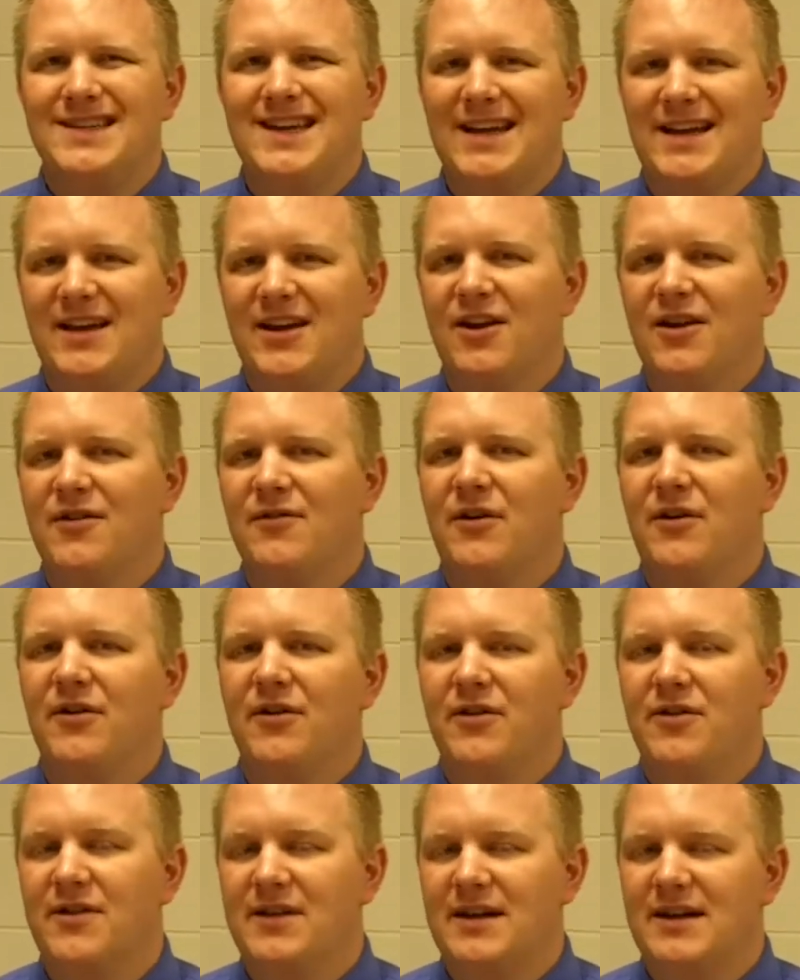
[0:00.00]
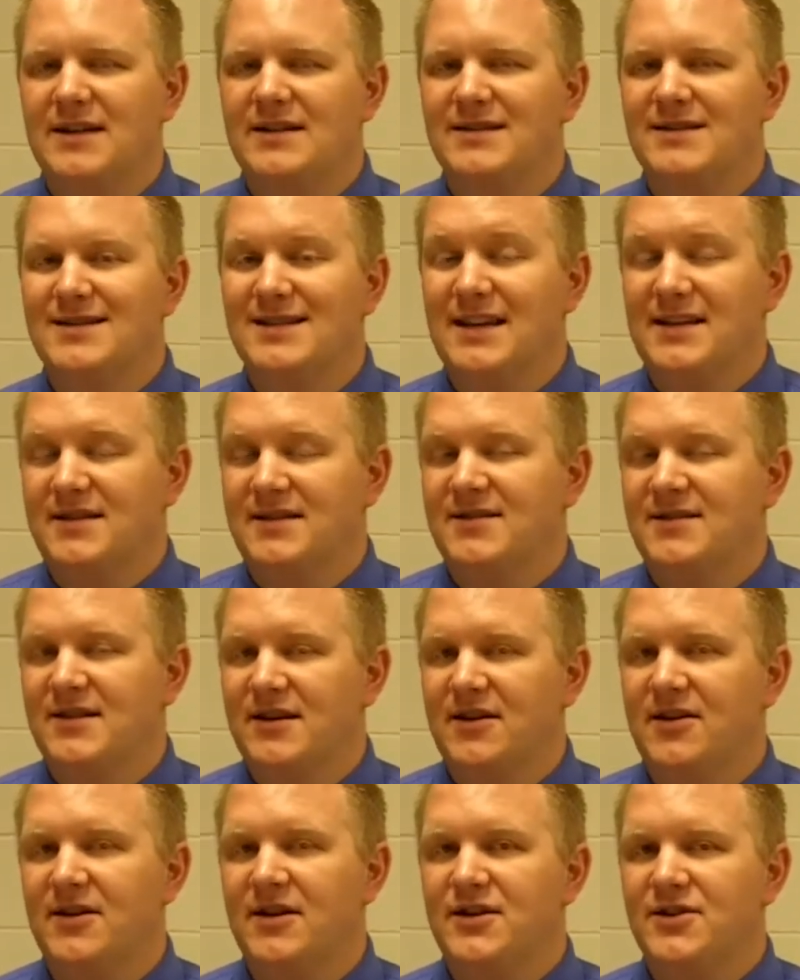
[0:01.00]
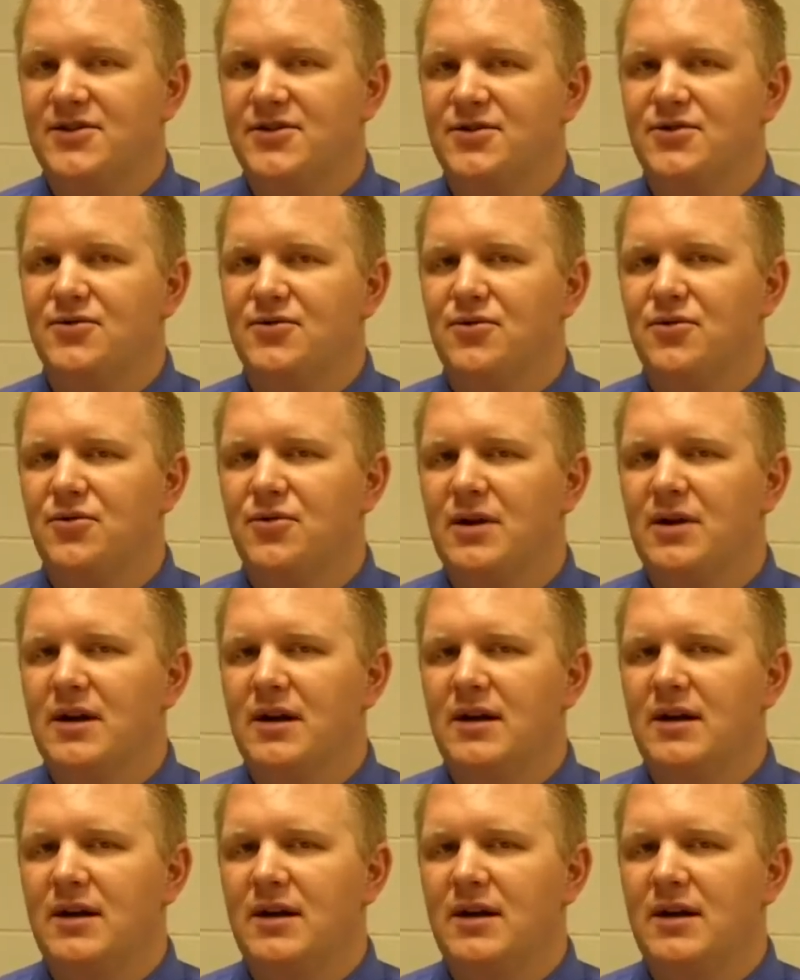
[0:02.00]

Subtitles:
take care of all the things necessary to